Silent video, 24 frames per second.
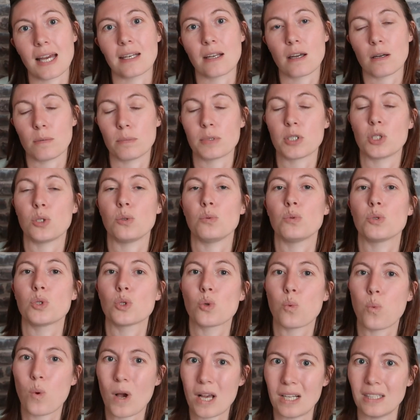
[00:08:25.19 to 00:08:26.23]
and up to
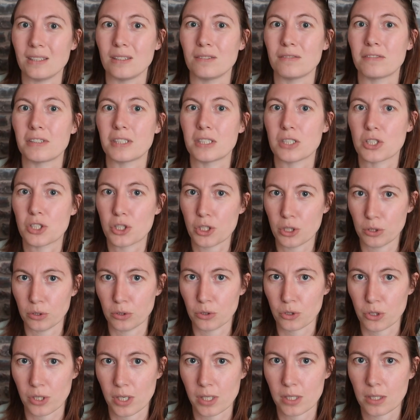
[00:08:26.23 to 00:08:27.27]
12
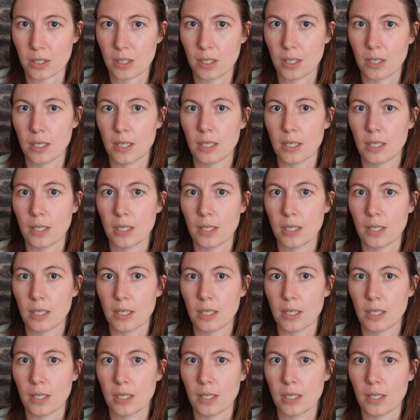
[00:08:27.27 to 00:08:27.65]
children.